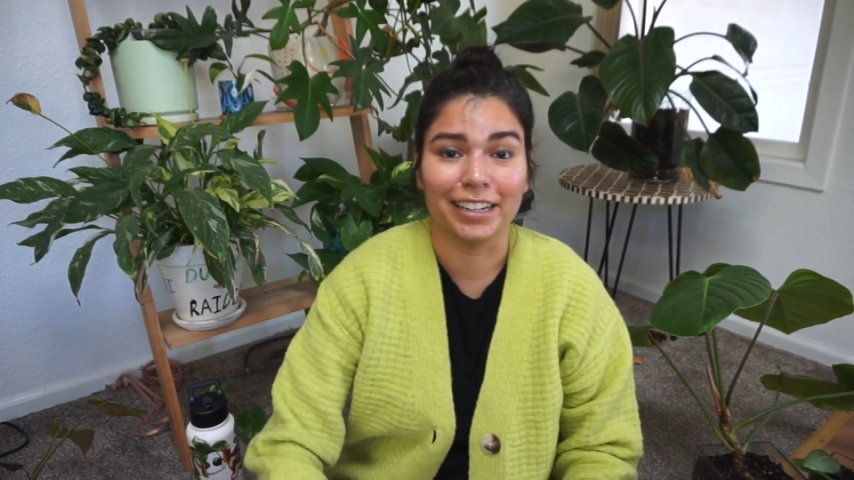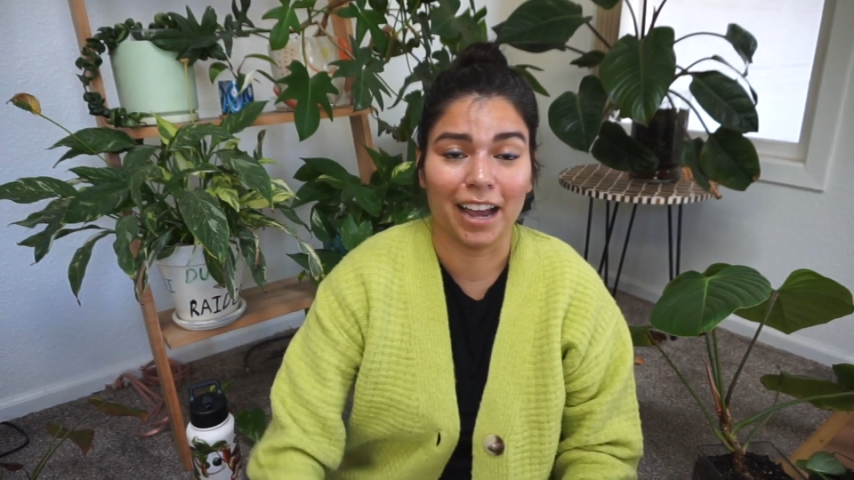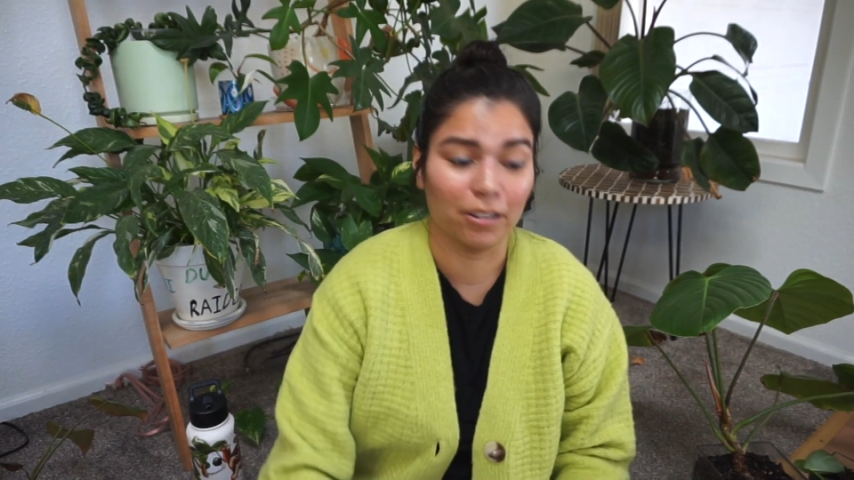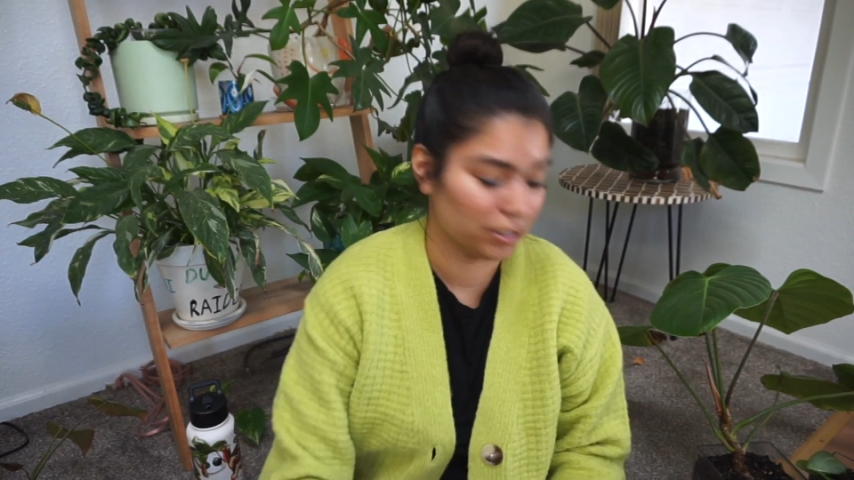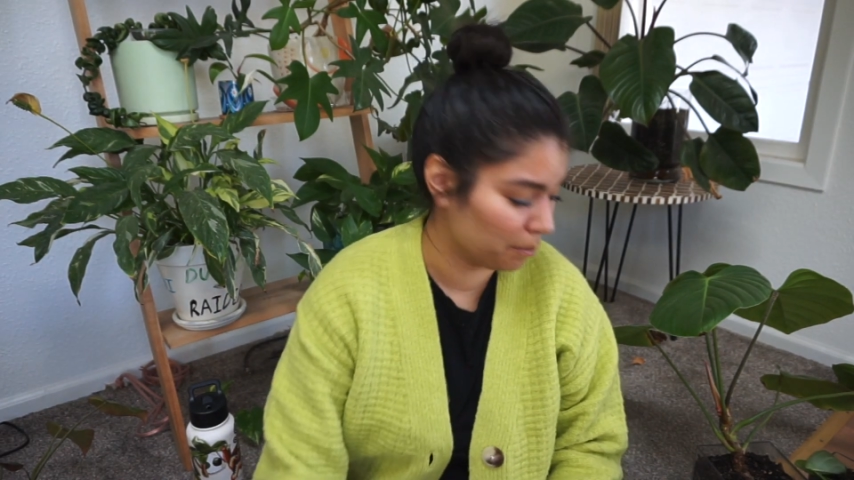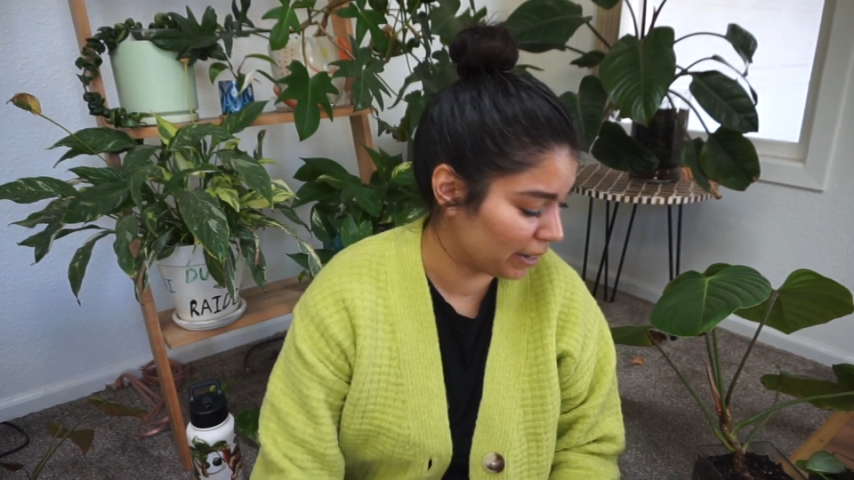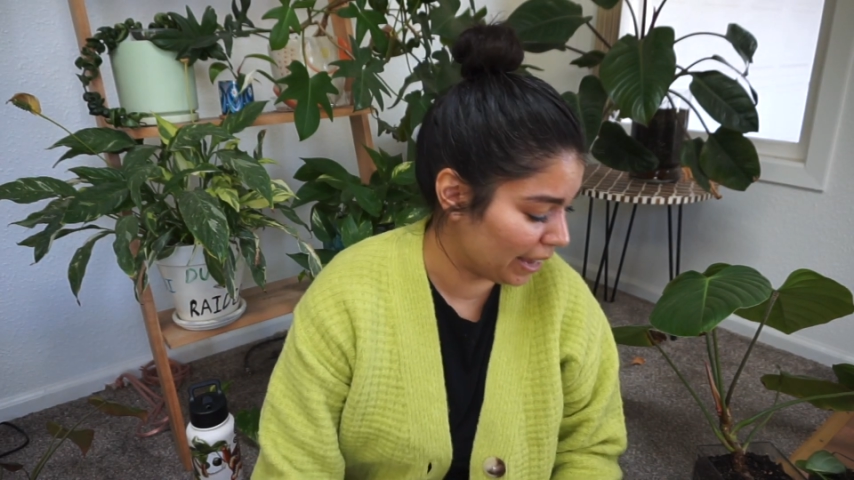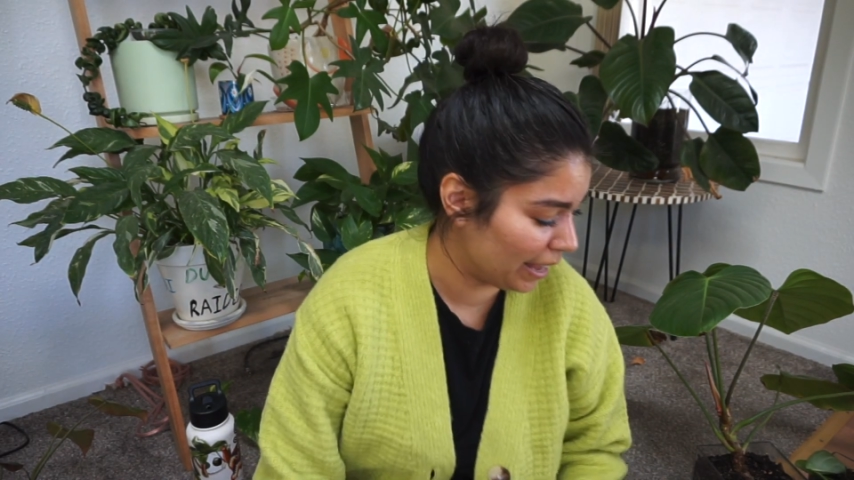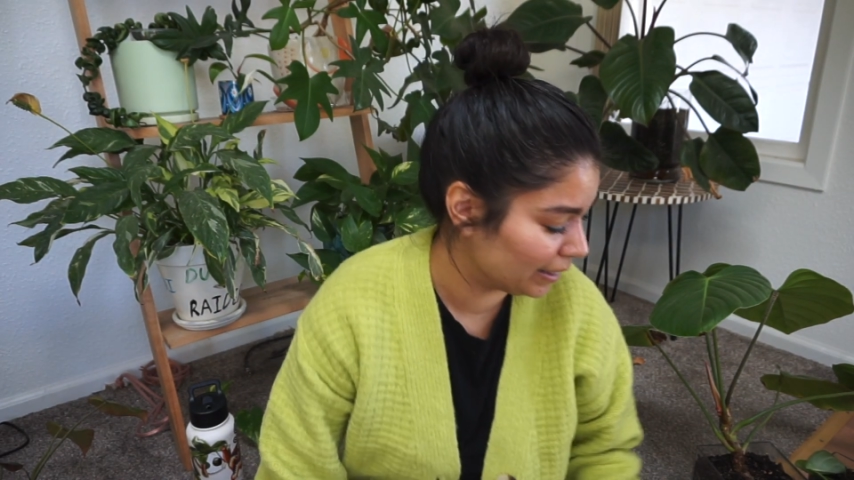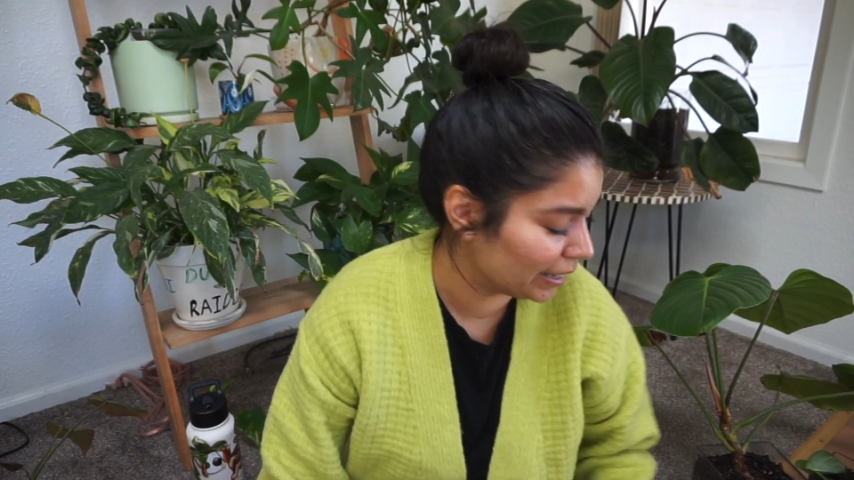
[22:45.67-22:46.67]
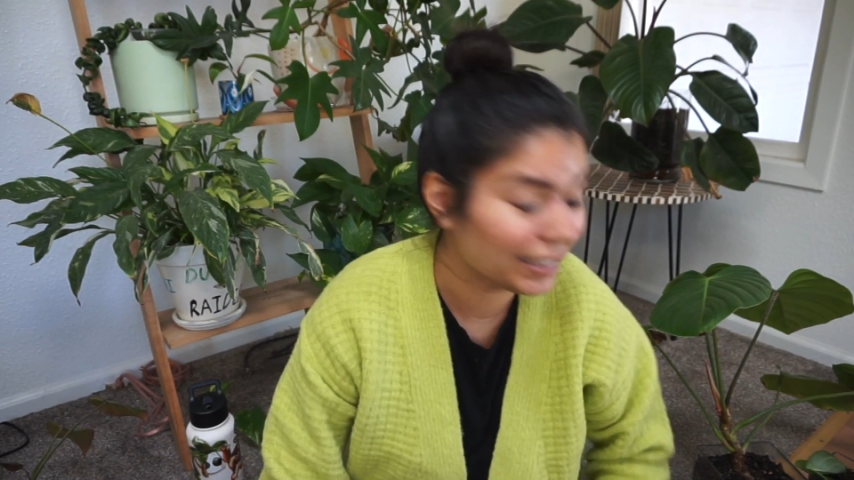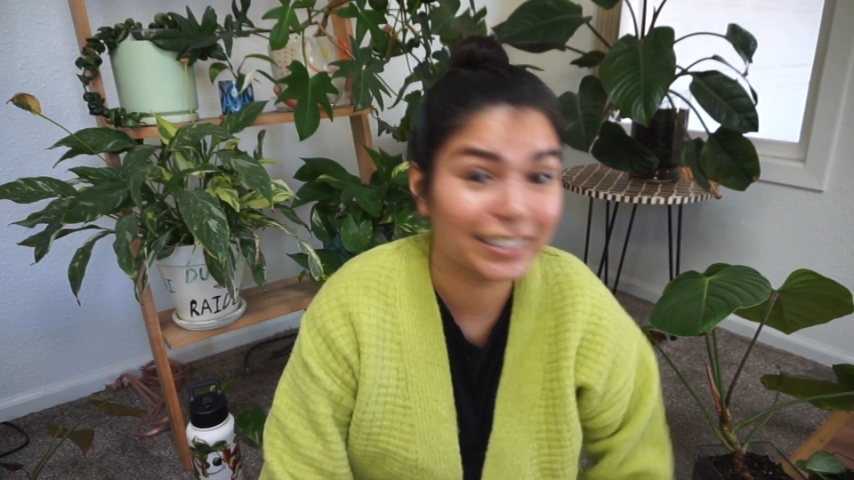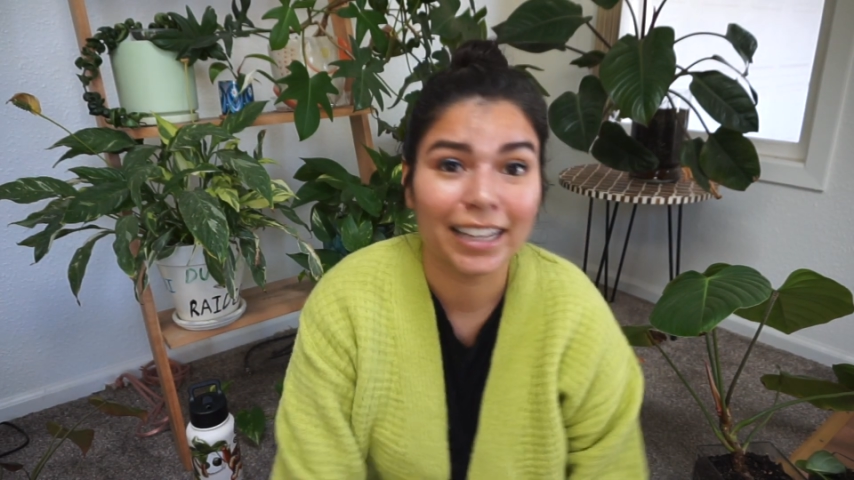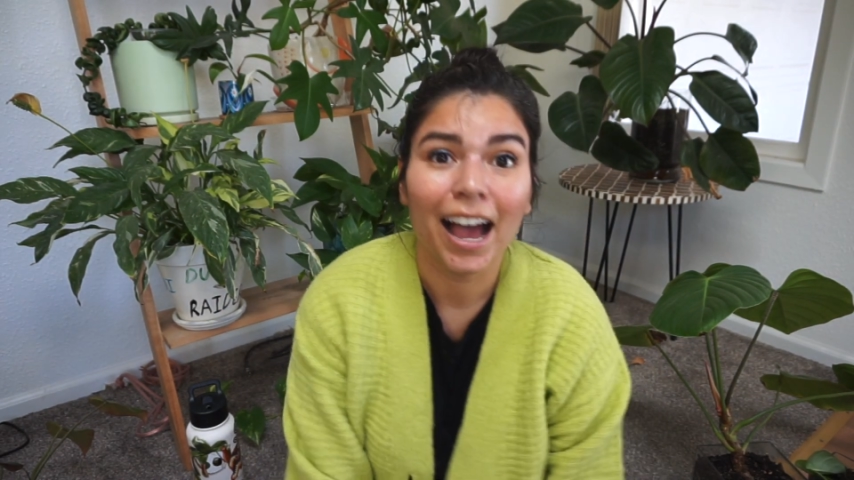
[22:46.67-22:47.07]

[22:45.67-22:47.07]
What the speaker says: now, so I'm going to end this.